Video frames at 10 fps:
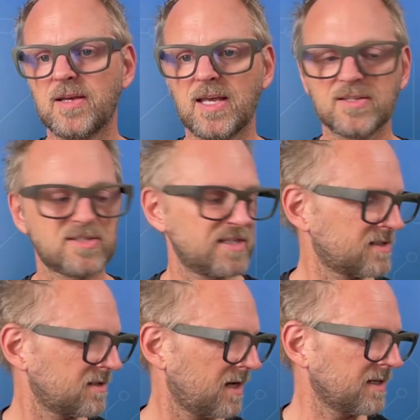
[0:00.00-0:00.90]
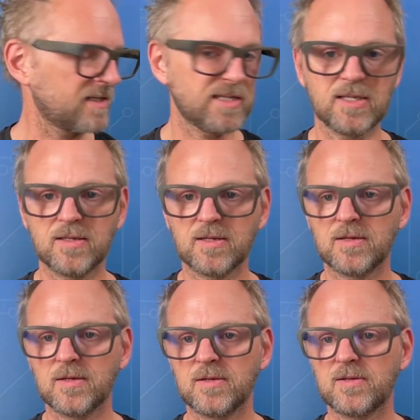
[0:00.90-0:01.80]
has this ID,
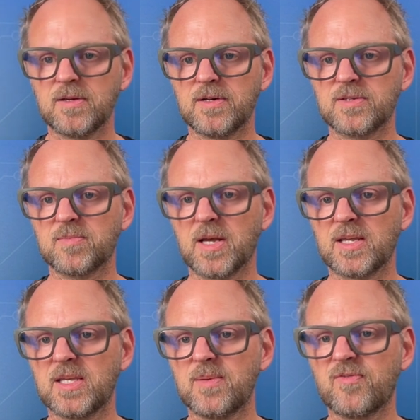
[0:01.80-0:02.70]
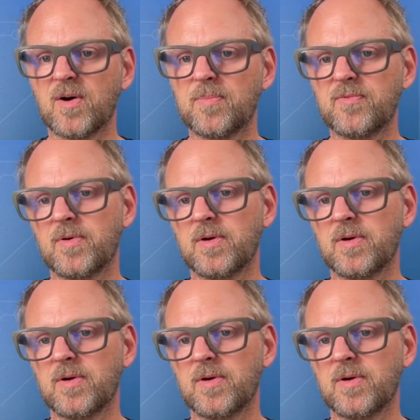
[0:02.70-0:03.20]
here is my key fob